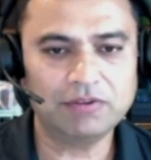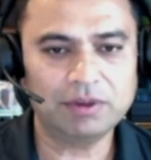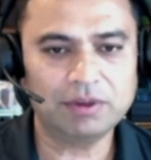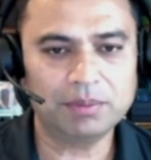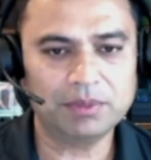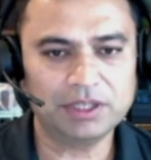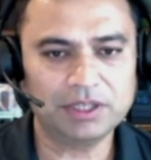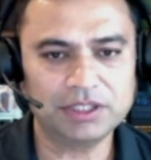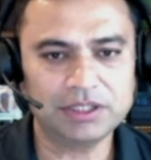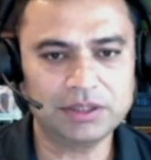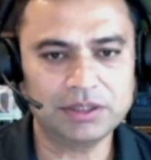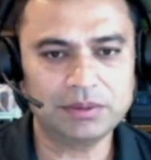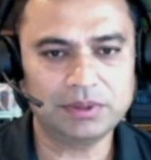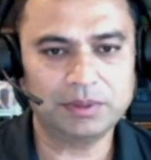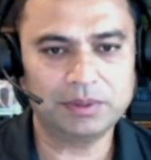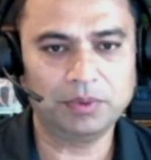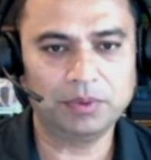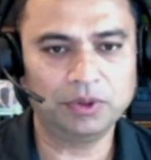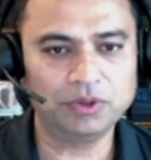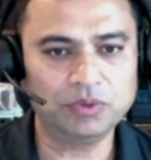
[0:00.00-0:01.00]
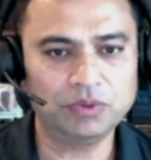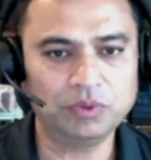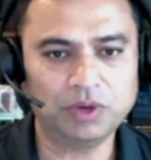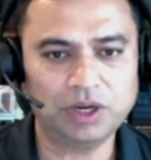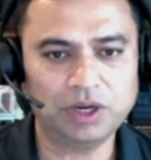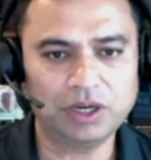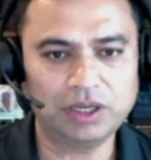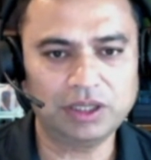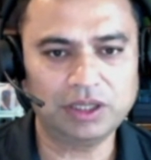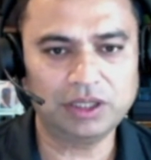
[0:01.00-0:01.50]
from customer, both
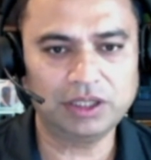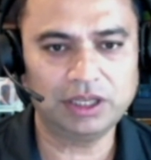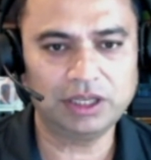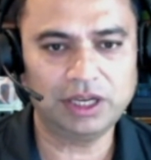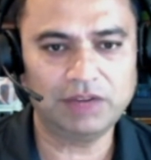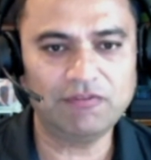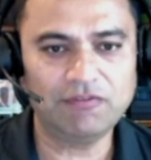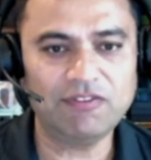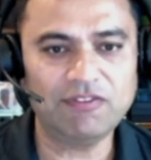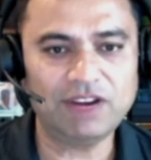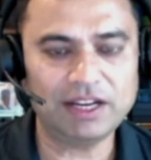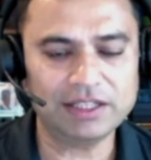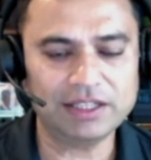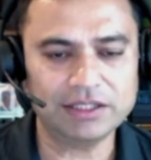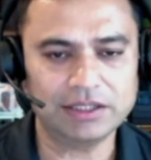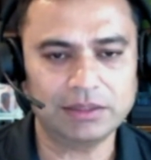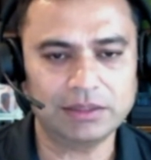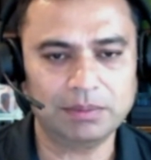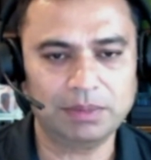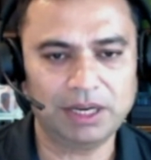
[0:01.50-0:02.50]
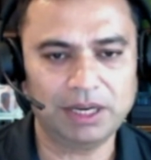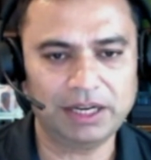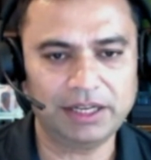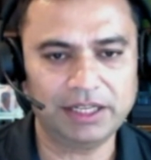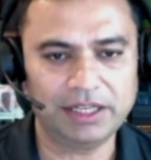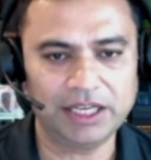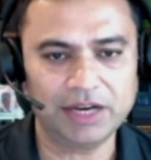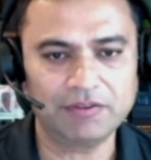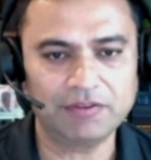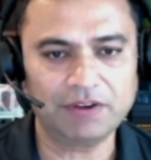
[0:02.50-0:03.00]
want a
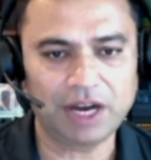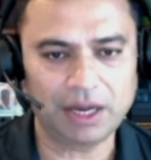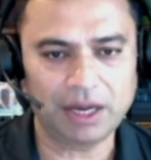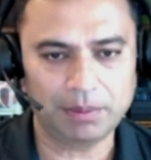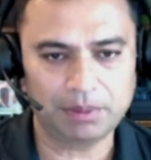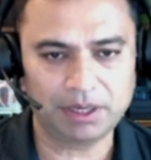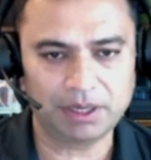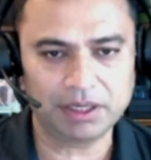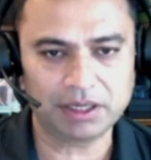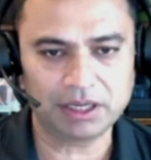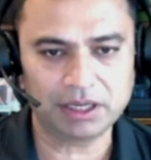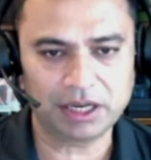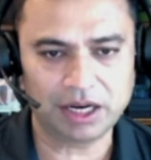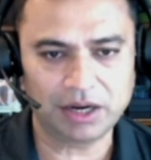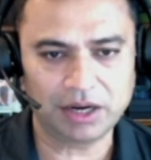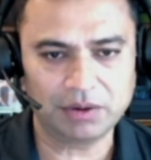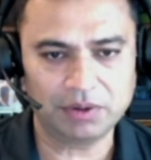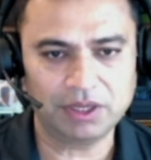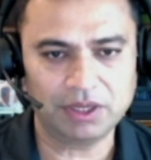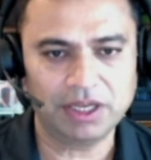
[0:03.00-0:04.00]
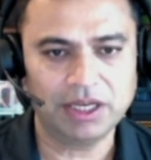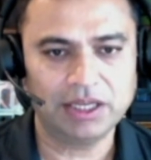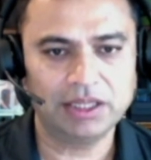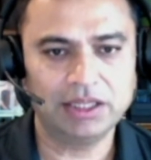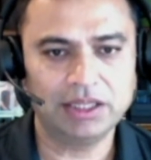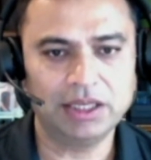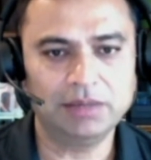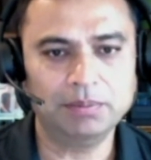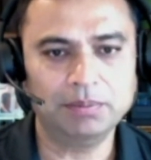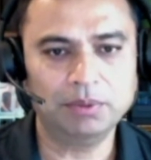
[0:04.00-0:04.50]
flexibility of hybrid cloud.
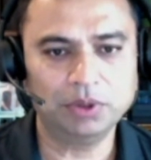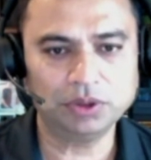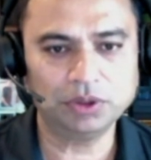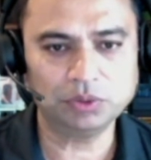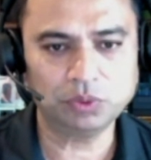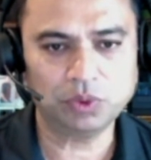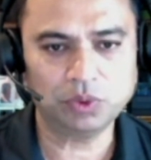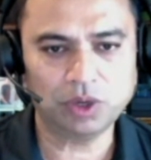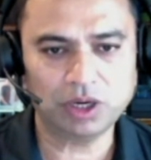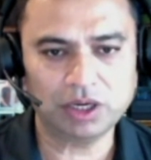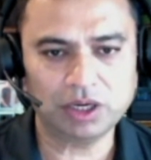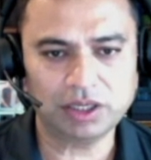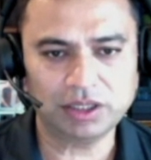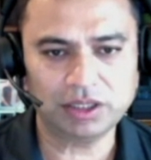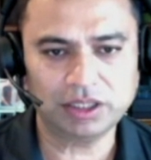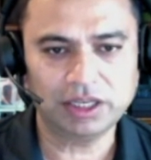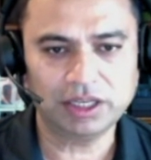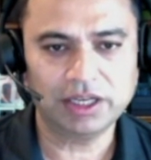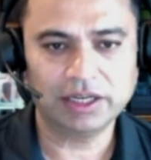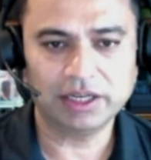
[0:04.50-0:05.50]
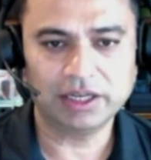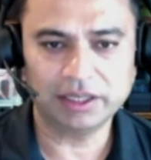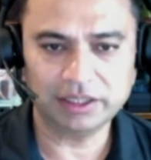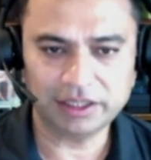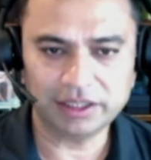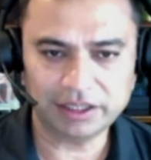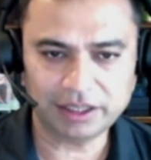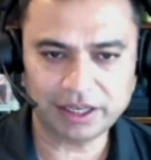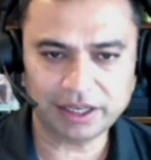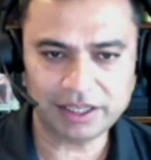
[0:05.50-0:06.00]
They both want
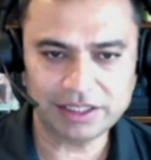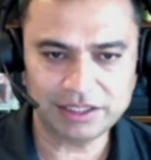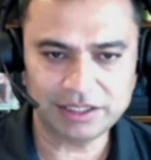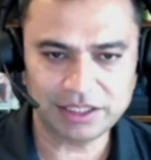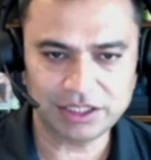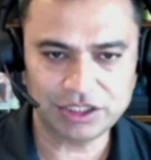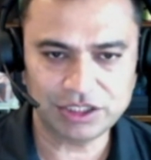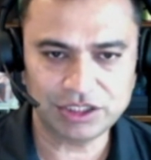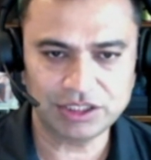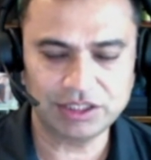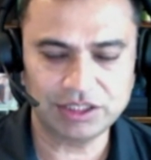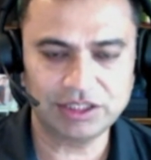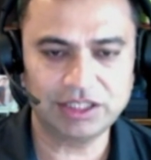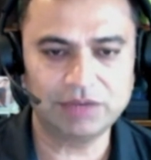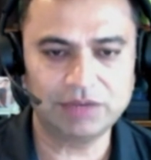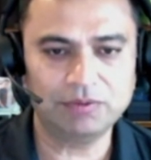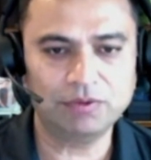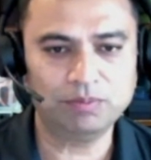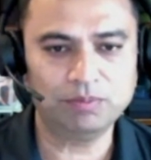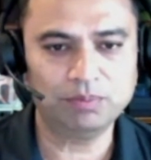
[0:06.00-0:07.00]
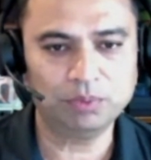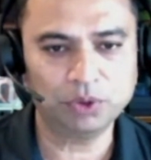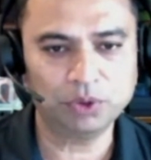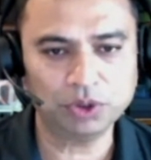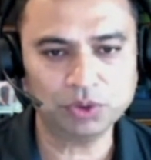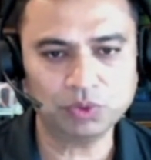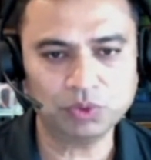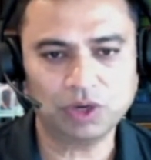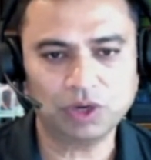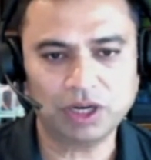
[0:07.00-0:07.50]
containerization. They both
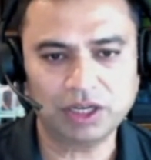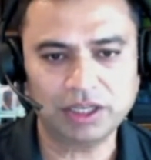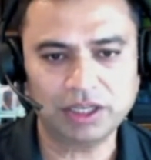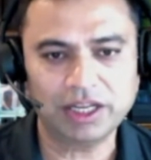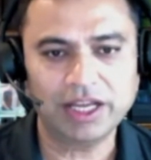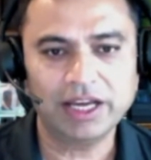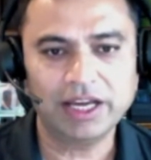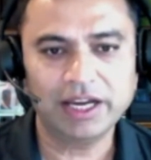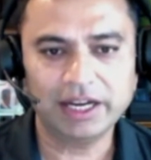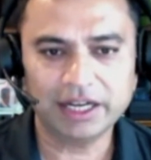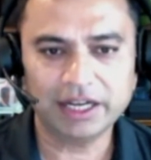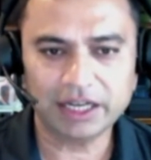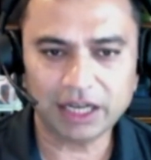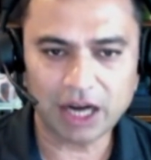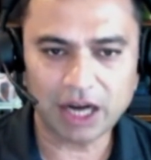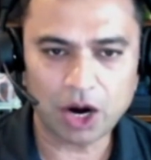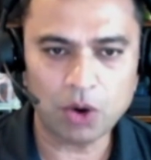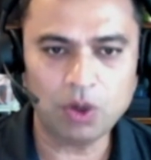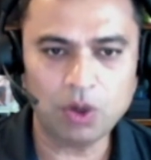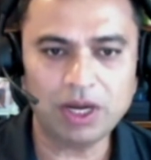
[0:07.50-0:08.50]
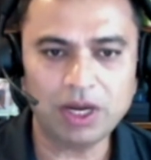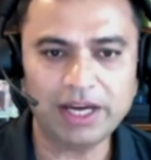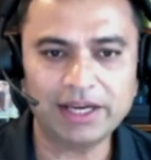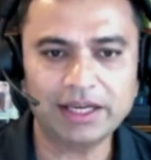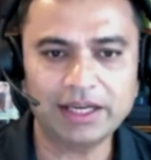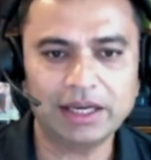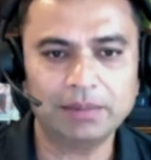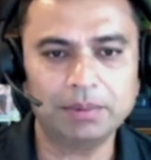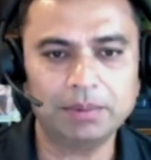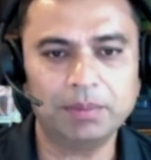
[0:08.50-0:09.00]
want cloud-like
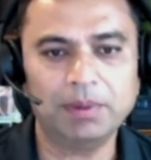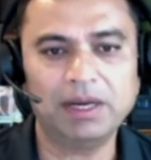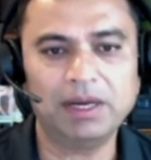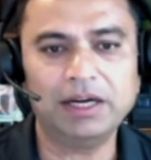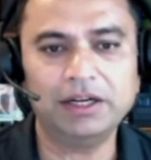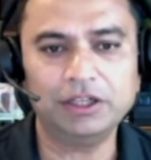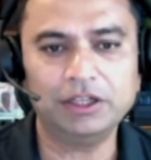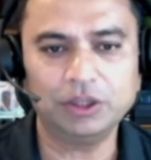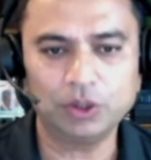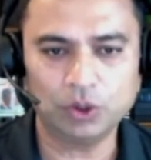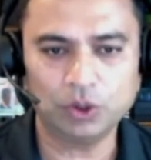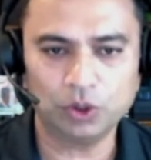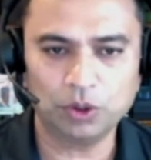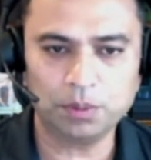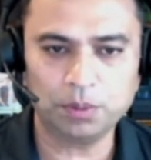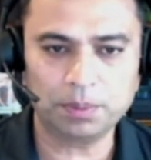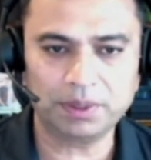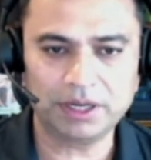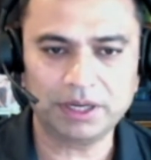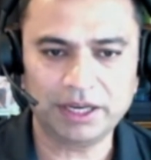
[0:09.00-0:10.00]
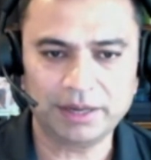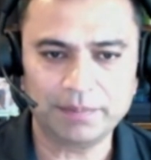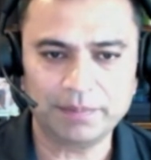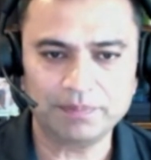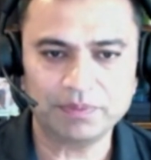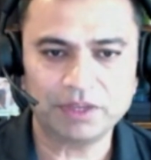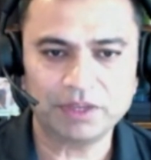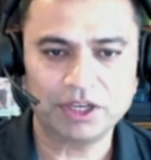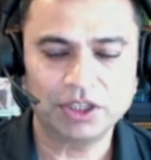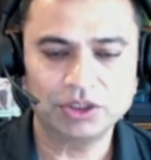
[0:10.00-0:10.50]
capability on-prem.
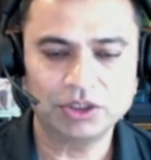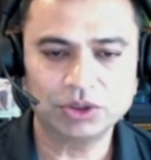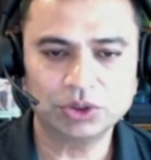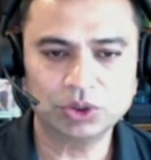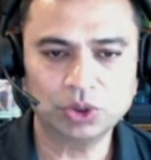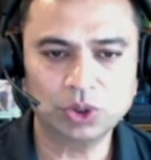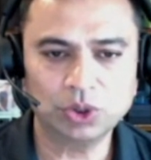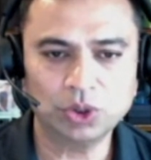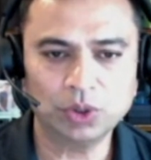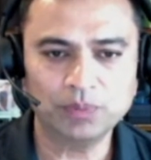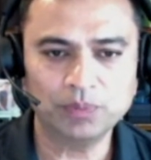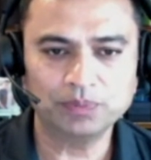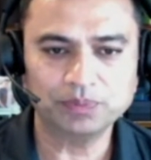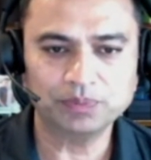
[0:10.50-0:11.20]
So